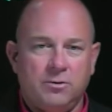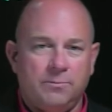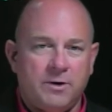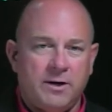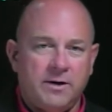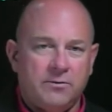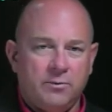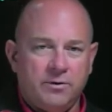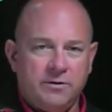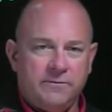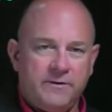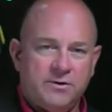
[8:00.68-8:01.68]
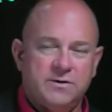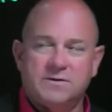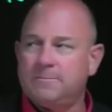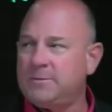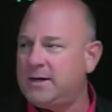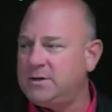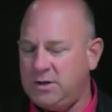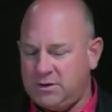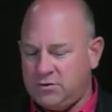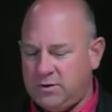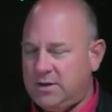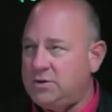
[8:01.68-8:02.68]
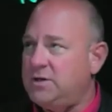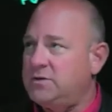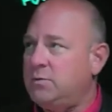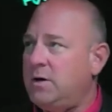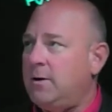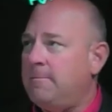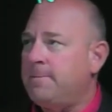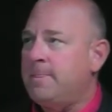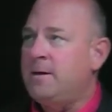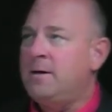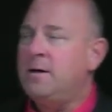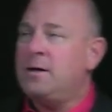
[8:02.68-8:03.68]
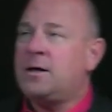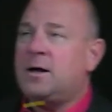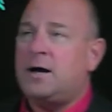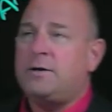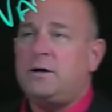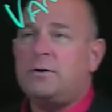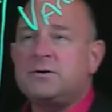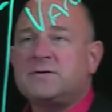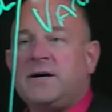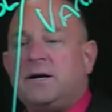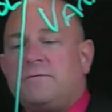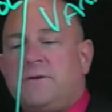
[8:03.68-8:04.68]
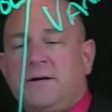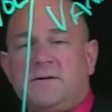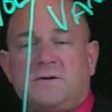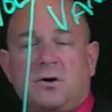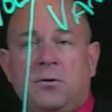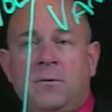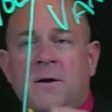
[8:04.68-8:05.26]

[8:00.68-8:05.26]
product with an efficient supply chain strategy as well. On the other side of things, though,